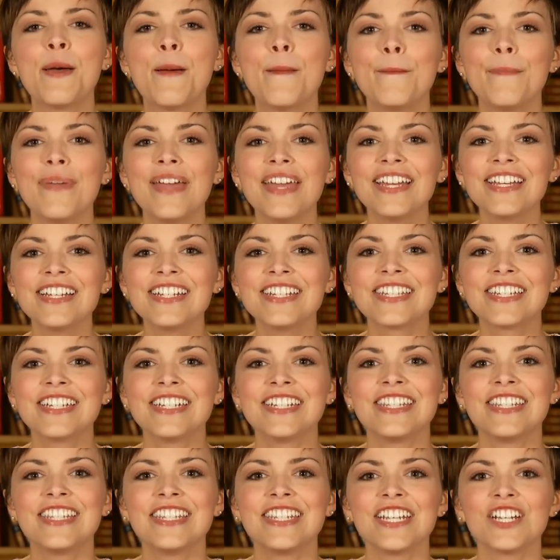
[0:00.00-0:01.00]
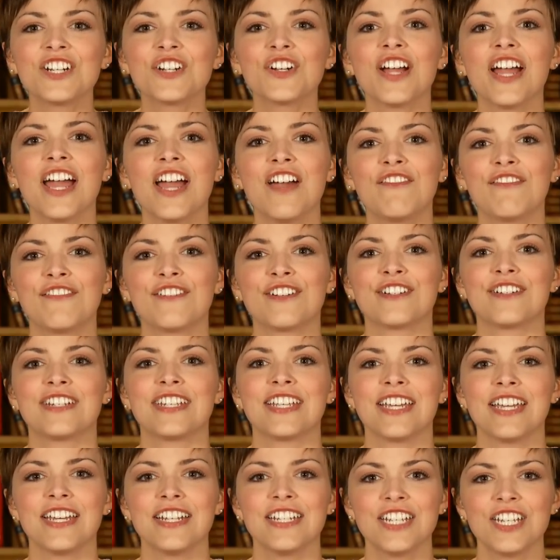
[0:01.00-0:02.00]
Make a sincere effort to get